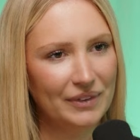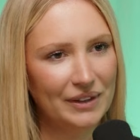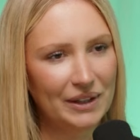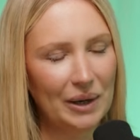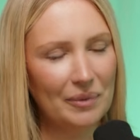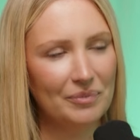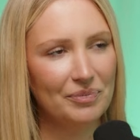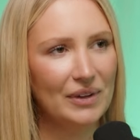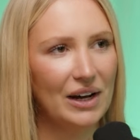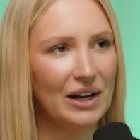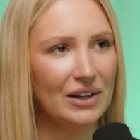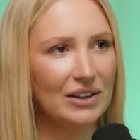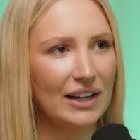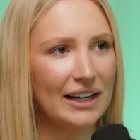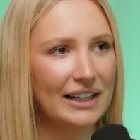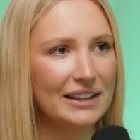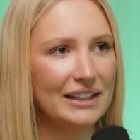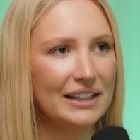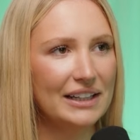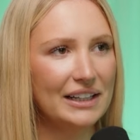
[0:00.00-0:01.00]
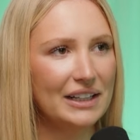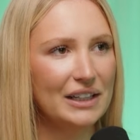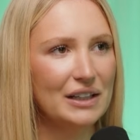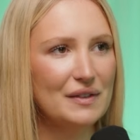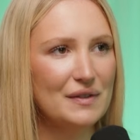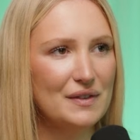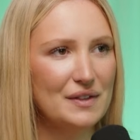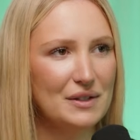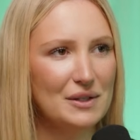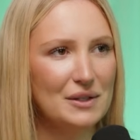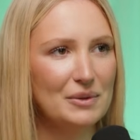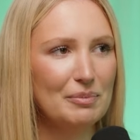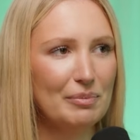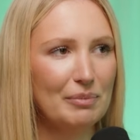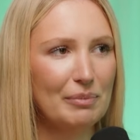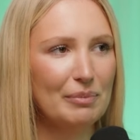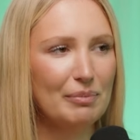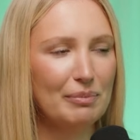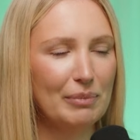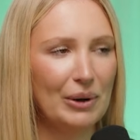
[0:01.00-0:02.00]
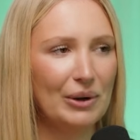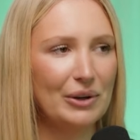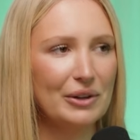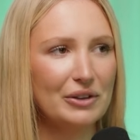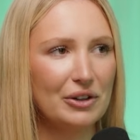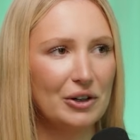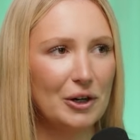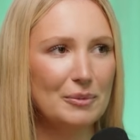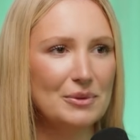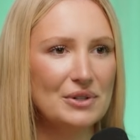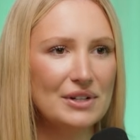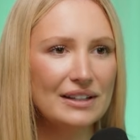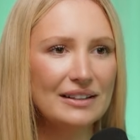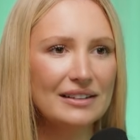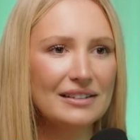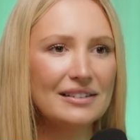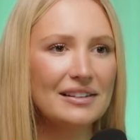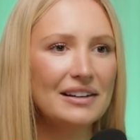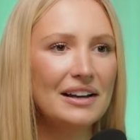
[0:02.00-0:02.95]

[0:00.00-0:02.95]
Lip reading: Yep. I like that it gives both options.